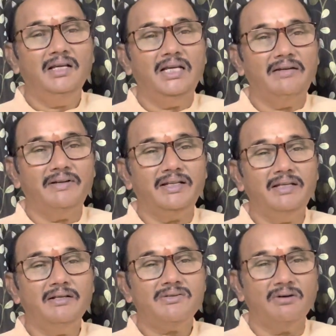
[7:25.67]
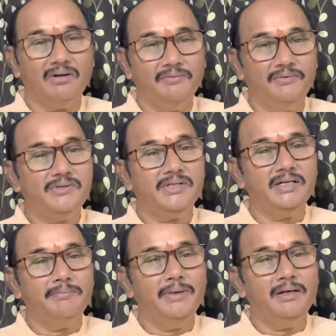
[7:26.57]
a very sorrowful
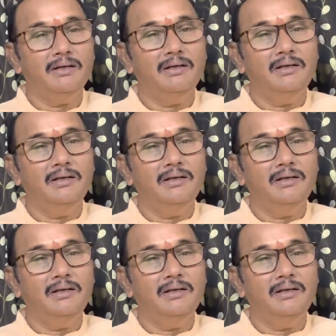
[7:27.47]
statement,